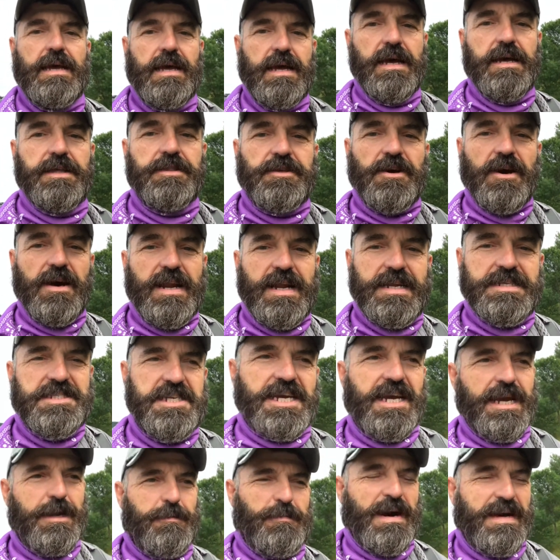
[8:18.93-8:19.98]
thought I'd
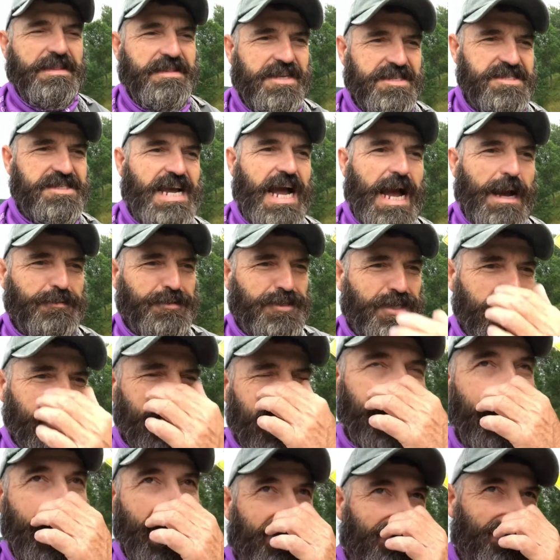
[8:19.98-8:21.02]
tell you about this option they
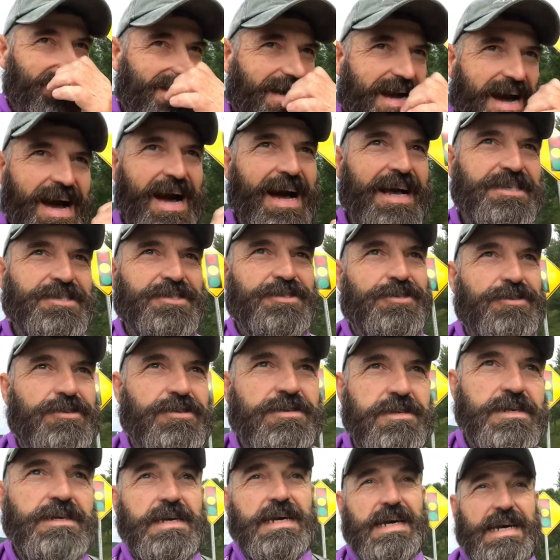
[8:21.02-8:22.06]
have at the hostel,
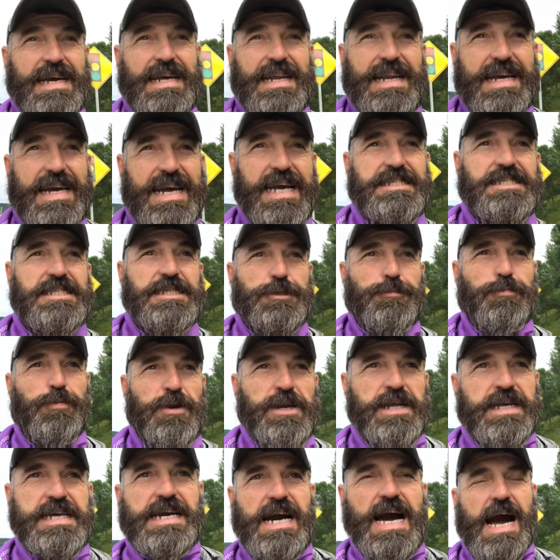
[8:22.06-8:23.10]
and I guess it's
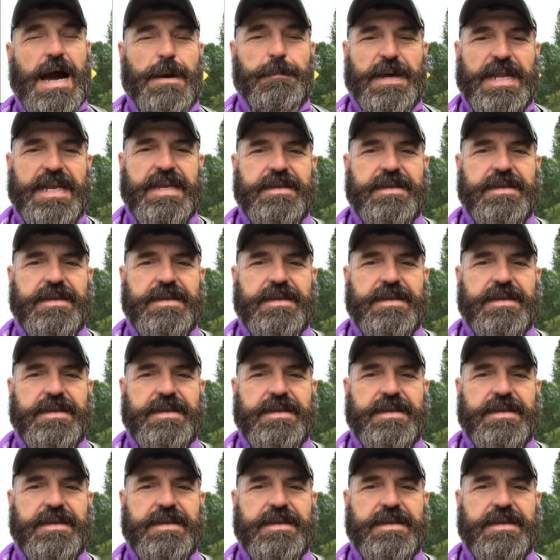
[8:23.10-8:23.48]
pretty common.